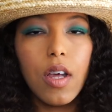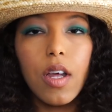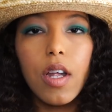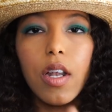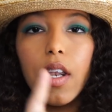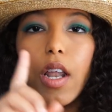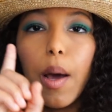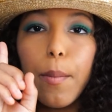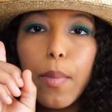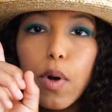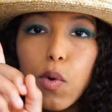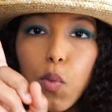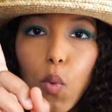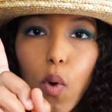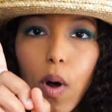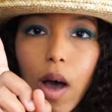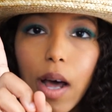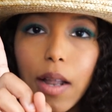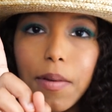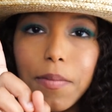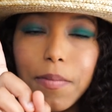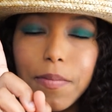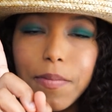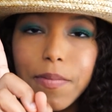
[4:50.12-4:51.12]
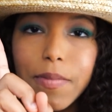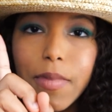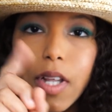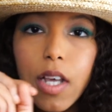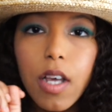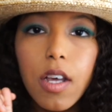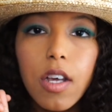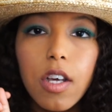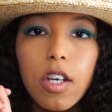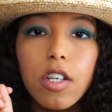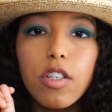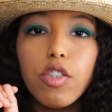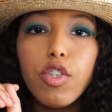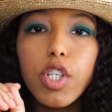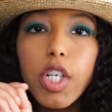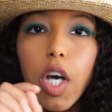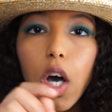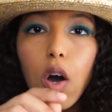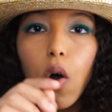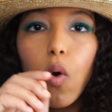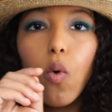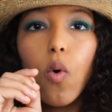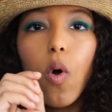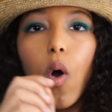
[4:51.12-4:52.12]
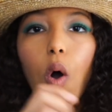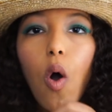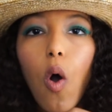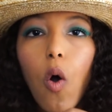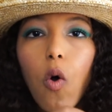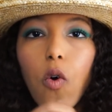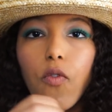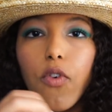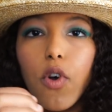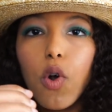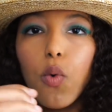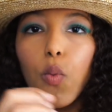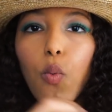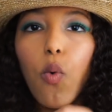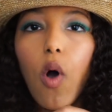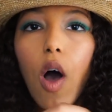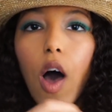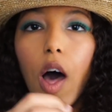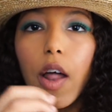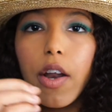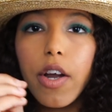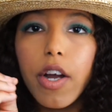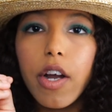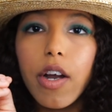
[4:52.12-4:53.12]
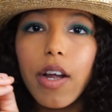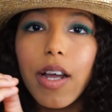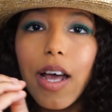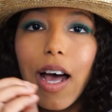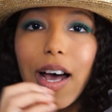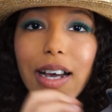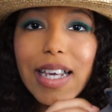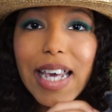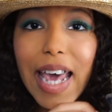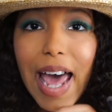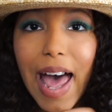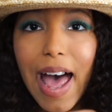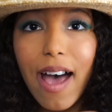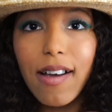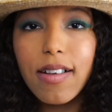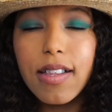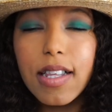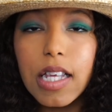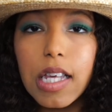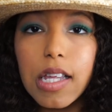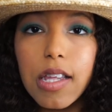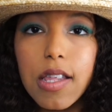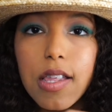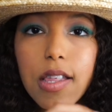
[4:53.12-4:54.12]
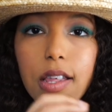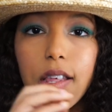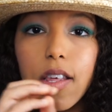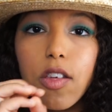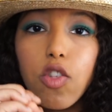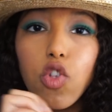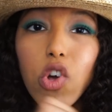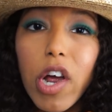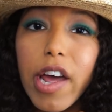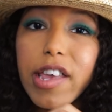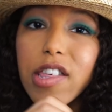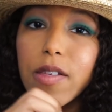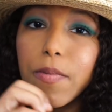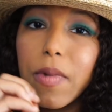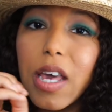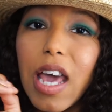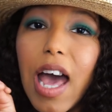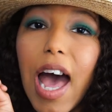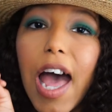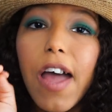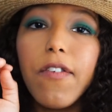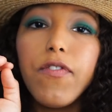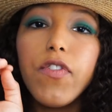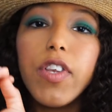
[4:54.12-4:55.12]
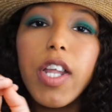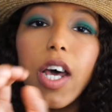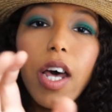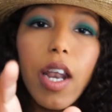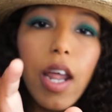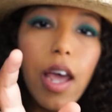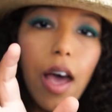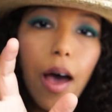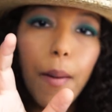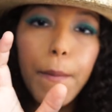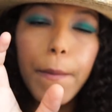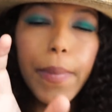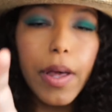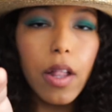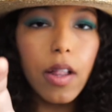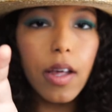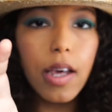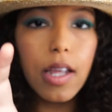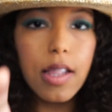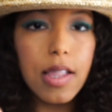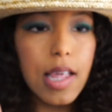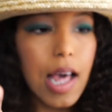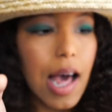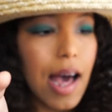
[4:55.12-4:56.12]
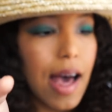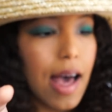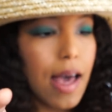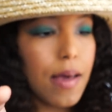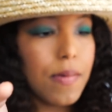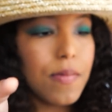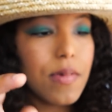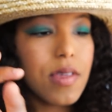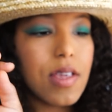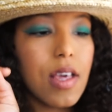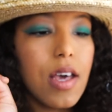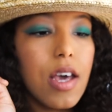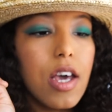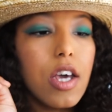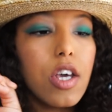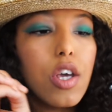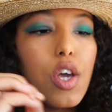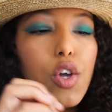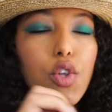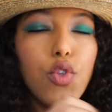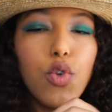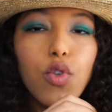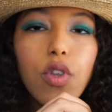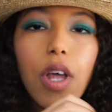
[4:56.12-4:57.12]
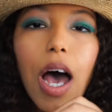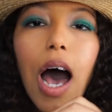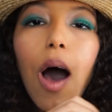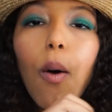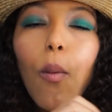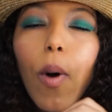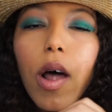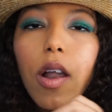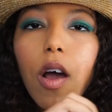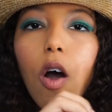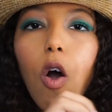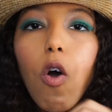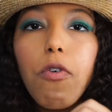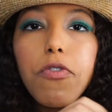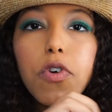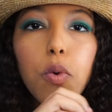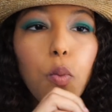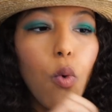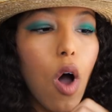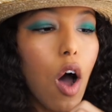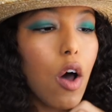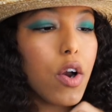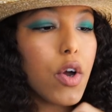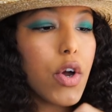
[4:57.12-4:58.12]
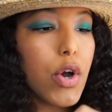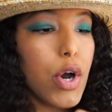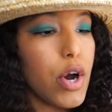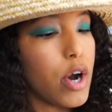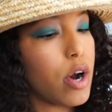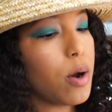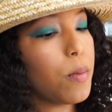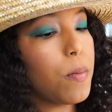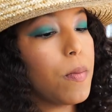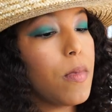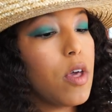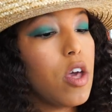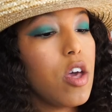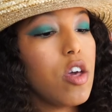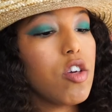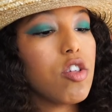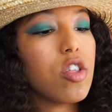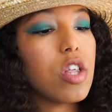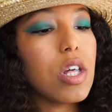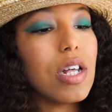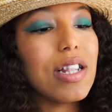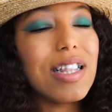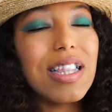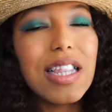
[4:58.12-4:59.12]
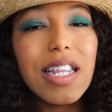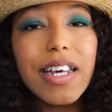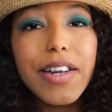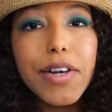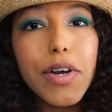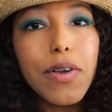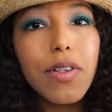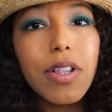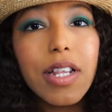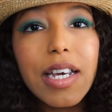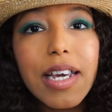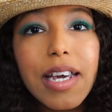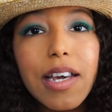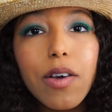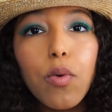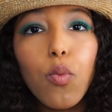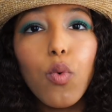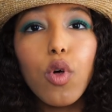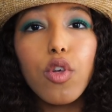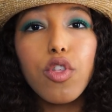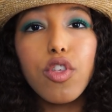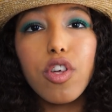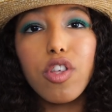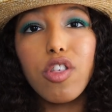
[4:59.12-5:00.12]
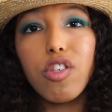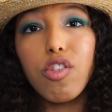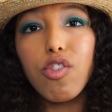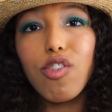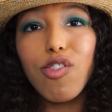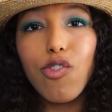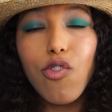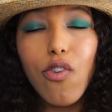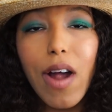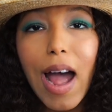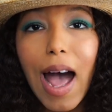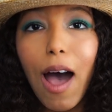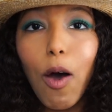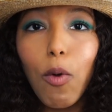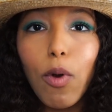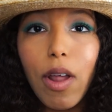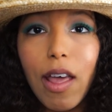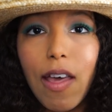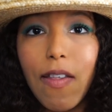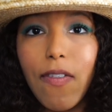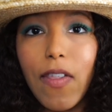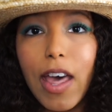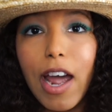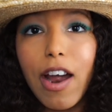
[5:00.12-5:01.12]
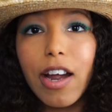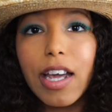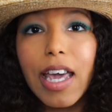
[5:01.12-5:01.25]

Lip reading: Number 1. Don't overwater a cactus. Trust me, I've done it a billion times. You do not want to overwater her. She literally will just drown in there.